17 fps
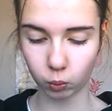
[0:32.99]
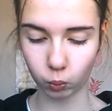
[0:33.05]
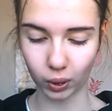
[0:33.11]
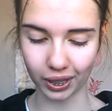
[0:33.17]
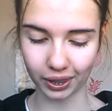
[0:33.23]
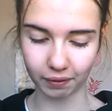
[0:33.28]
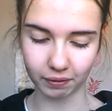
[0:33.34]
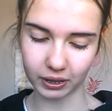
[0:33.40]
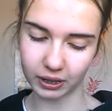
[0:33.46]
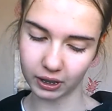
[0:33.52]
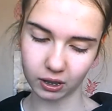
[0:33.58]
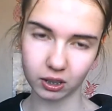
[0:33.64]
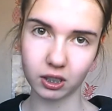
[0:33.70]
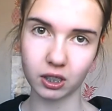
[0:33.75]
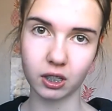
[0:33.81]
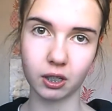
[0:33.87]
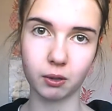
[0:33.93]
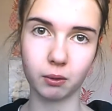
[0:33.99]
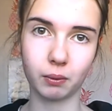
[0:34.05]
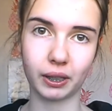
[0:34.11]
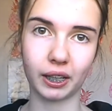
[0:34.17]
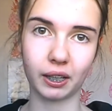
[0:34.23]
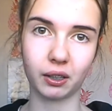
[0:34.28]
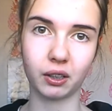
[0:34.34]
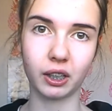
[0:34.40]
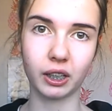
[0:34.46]
what other video to do
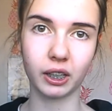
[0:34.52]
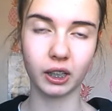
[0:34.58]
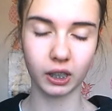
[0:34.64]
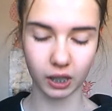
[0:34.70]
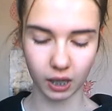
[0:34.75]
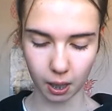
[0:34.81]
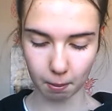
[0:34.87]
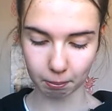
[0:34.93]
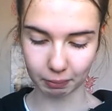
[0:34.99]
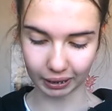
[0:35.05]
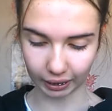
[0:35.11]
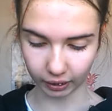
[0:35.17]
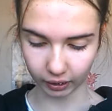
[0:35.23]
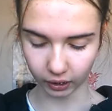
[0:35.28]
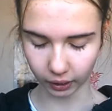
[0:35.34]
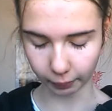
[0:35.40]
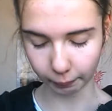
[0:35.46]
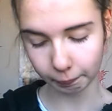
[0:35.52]
without planning.